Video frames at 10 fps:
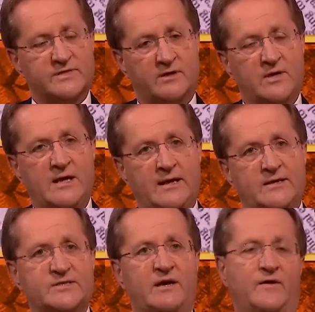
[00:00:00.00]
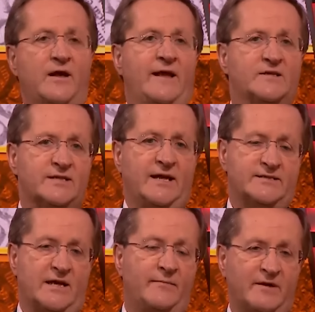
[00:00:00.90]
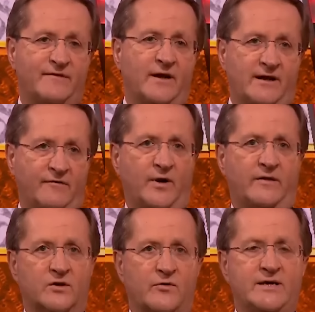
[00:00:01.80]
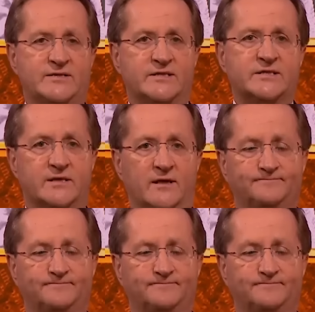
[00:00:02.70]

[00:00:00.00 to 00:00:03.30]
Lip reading: So stuff like that stands out. I mean, funnily enough, one of the greatest